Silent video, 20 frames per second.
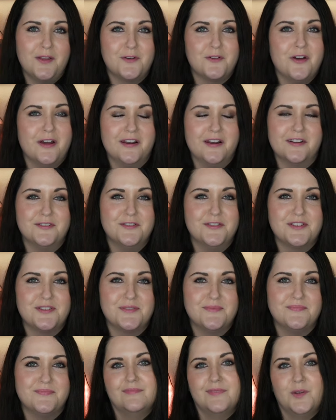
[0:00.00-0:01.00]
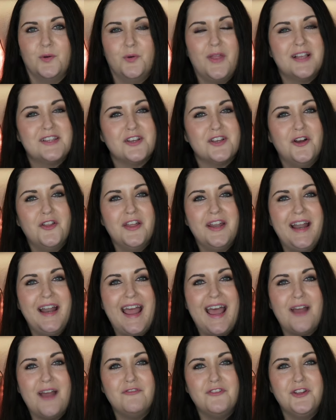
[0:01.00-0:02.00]
Chronicles. Well, that's all that I
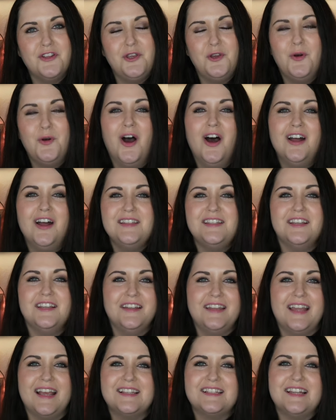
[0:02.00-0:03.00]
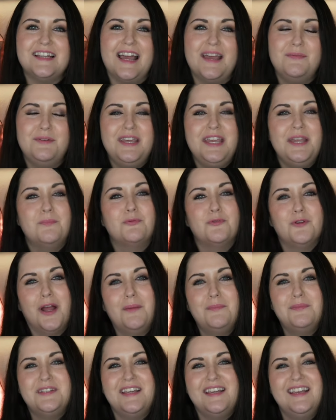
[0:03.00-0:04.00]
have for you. Until next time, keep
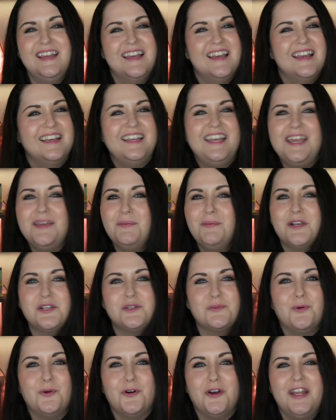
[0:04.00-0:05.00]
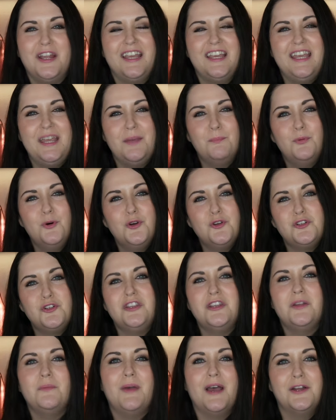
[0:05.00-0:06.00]
prompting, keep exploring, and keep
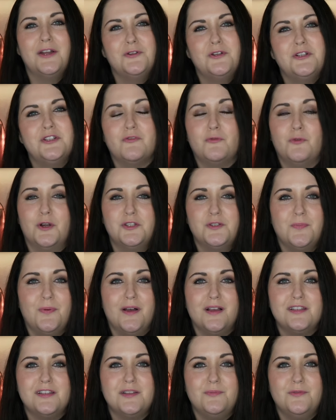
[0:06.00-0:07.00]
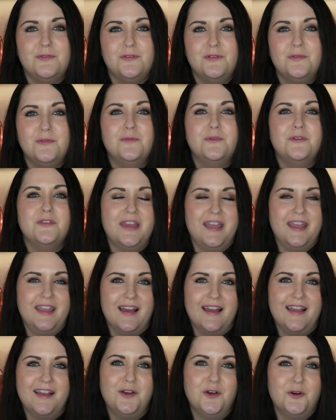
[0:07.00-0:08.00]
pushing the boundaries of what's possible with A
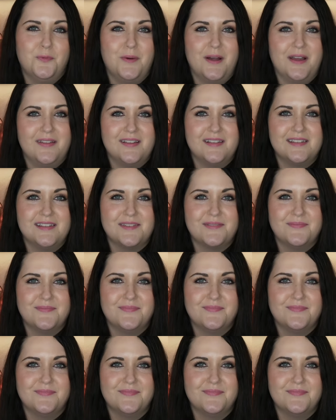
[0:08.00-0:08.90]
I and copilots.